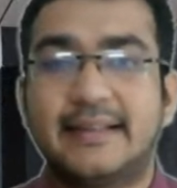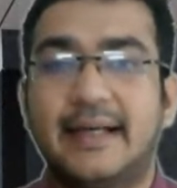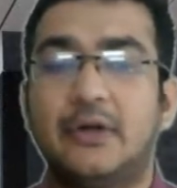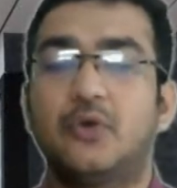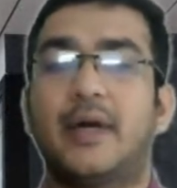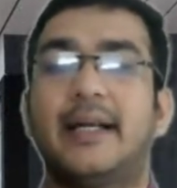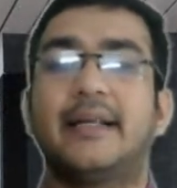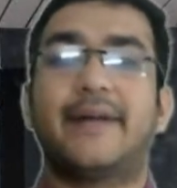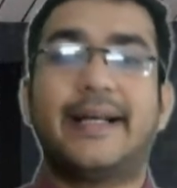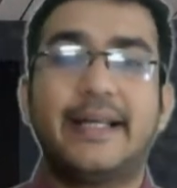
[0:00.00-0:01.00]
10 to 20,
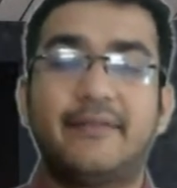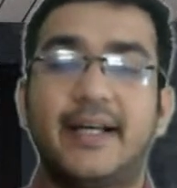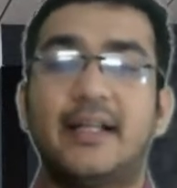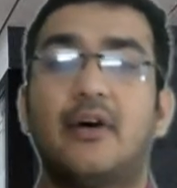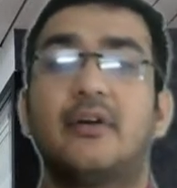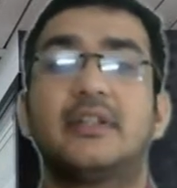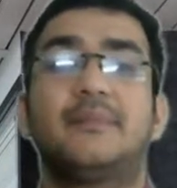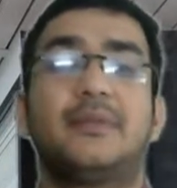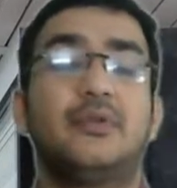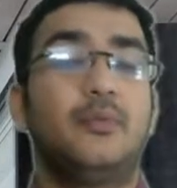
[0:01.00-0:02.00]
20, 20,000
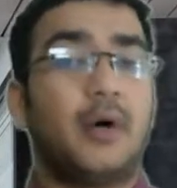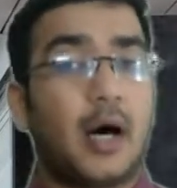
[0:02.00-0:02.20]
to